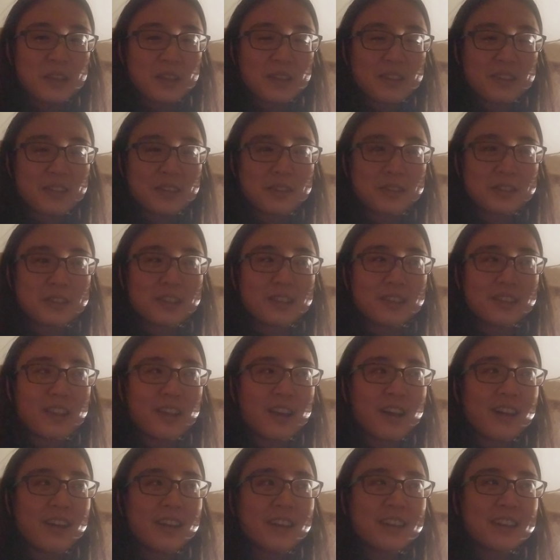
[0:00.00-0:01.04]
there's a
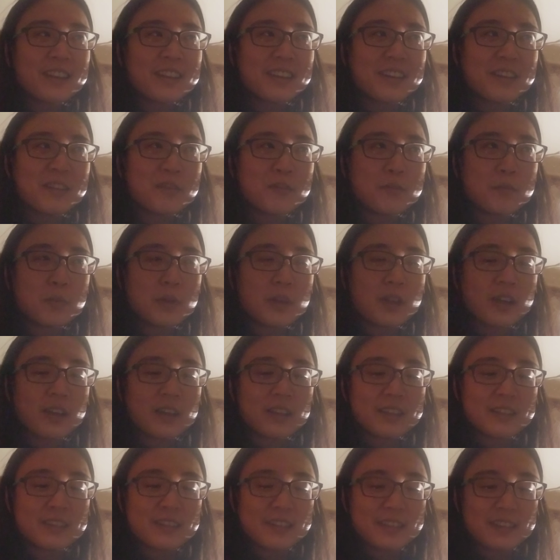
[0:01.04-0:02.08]
line of
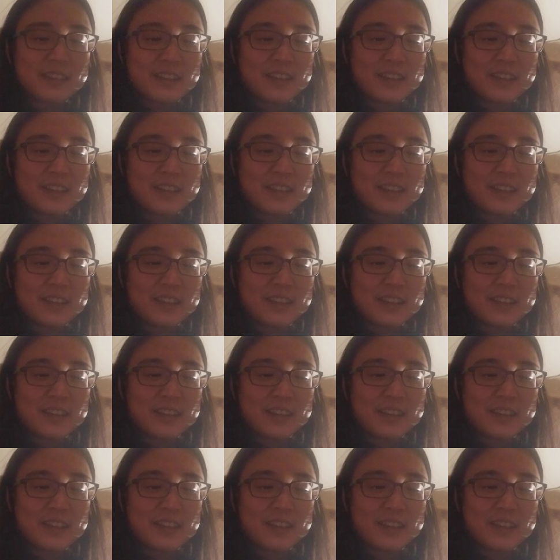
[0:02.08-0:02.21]
blood